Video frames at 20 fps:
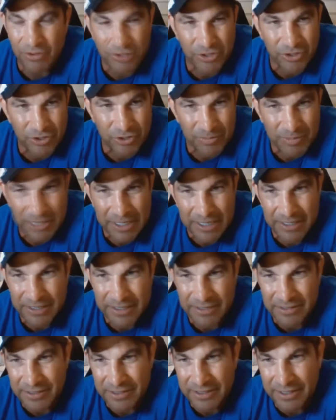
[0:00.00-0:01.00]
You know what I mean?
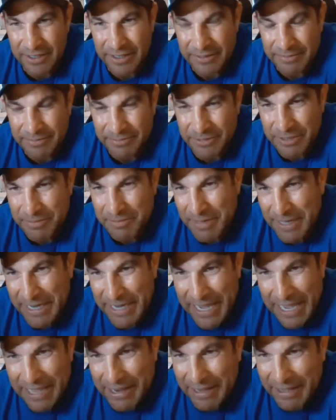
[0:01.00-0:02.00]
It's to me,
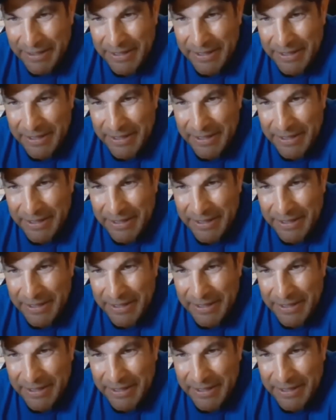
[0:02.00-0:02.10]
I